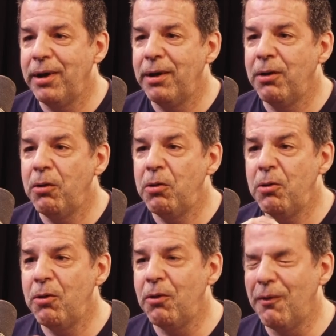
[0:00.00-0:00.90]

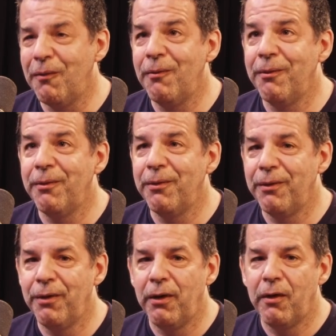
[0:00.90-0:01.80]
who
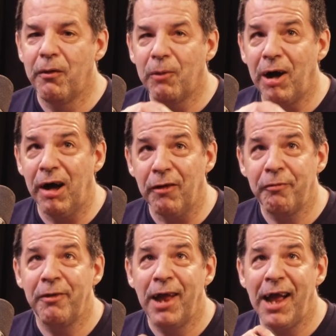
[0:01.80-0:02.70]
was
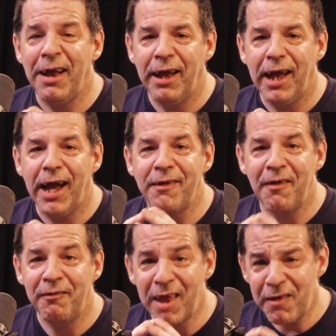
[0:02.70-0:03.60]
in, in the
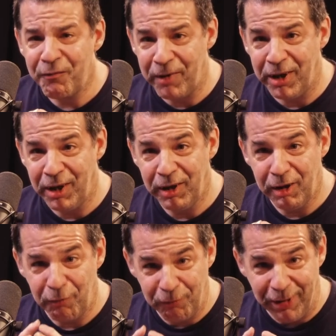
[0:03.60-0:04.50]
Navy, you
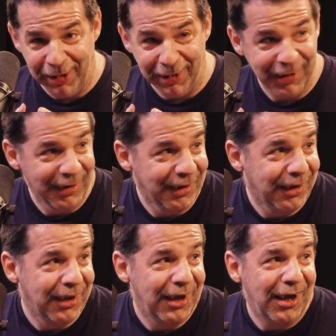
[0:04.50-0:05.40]
see.
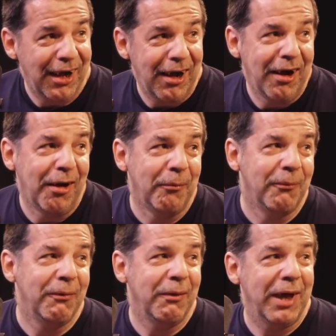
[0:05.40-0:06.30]
Um,
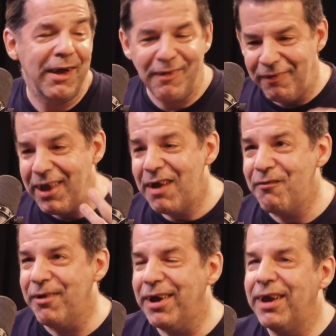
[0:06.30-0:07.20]
in the
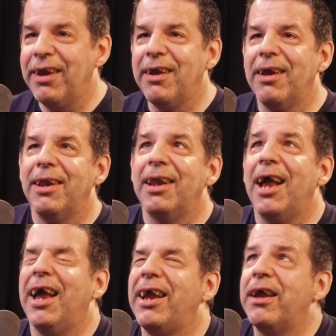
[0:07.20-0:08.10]
Navy,
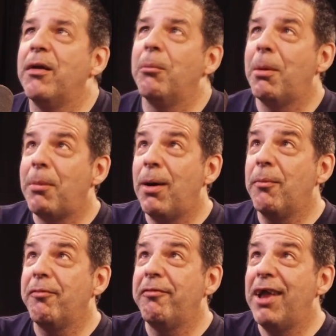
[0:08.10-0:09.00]
like my
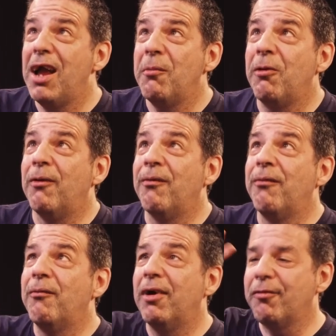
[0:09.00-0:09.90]
mom's neighbor
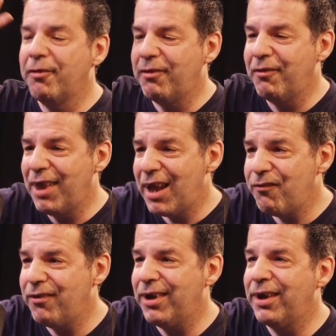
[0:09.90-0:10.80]
was in the
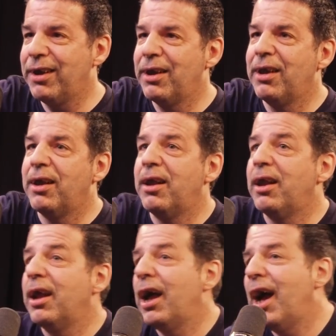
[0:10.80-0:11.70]
Navy,
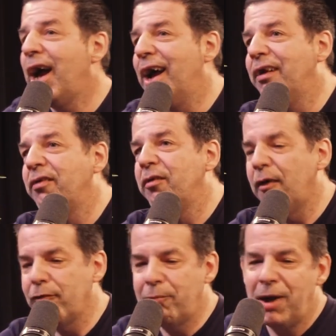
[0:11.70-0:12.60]
and those
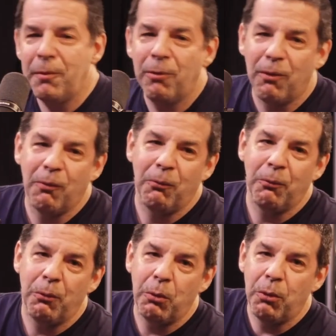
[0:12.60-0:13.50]
people
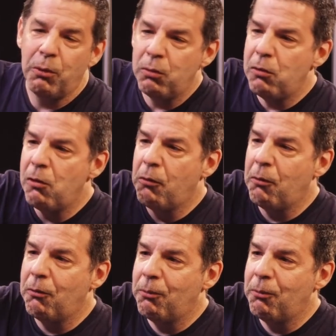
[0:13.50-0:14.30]
who